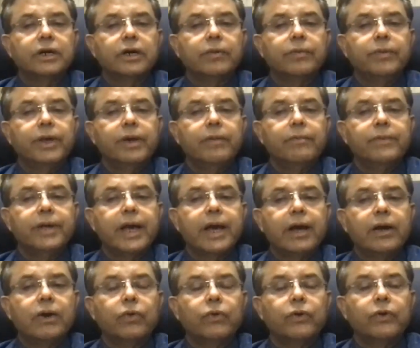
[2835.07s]
erbium
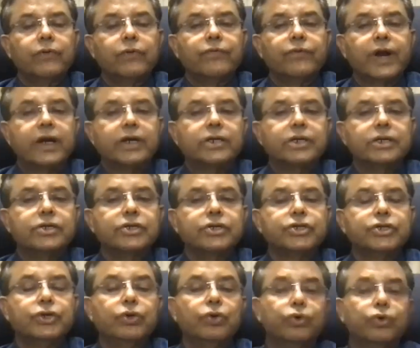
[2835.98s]
YAG over fractional
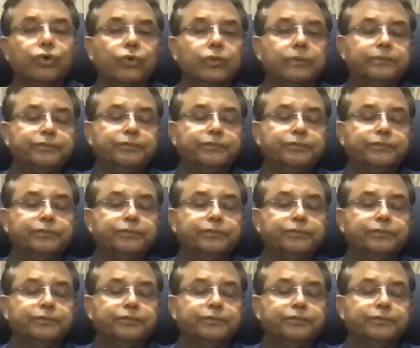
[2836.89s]
CO2.